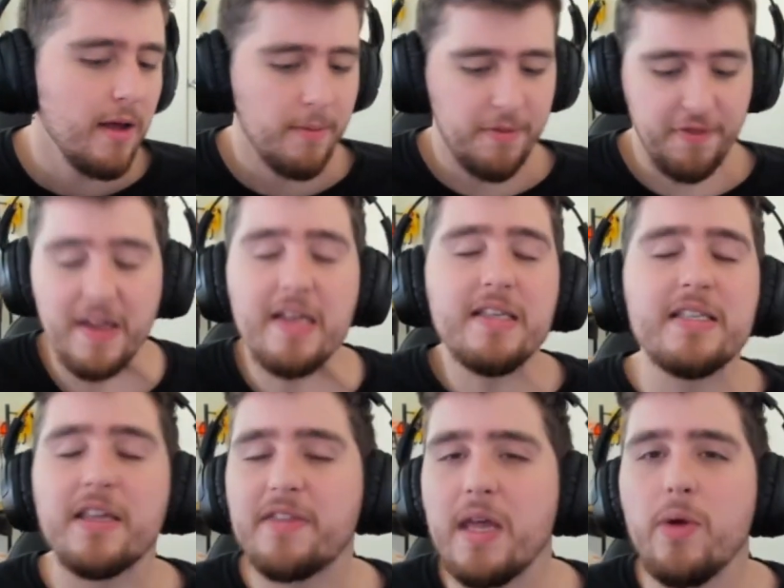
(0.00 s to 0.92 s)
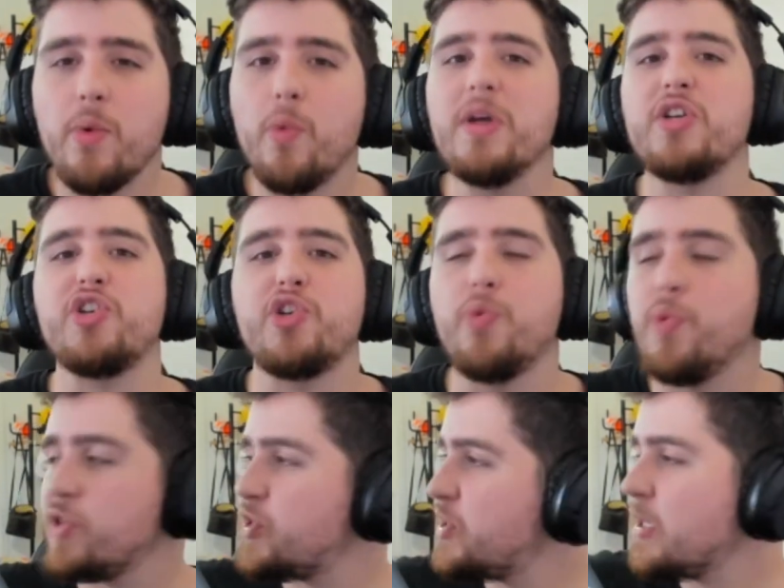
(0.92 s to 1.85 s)
things that they wish were
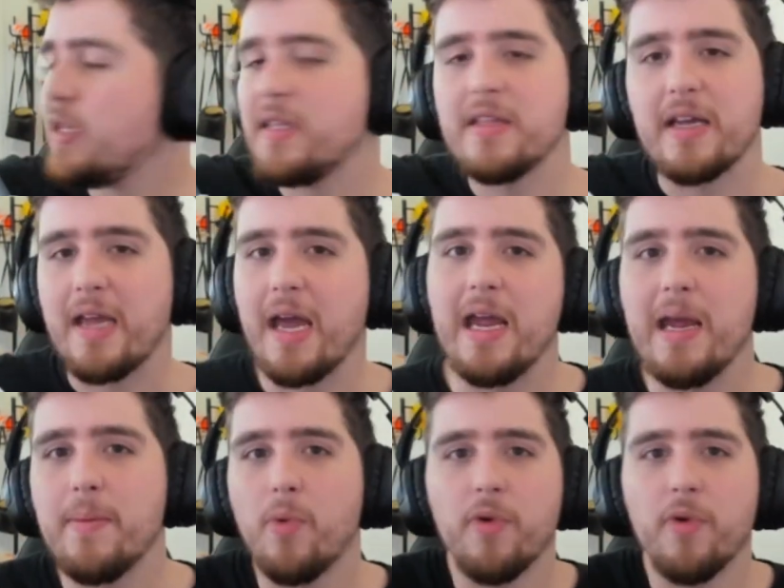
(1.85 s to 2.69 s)
still in the game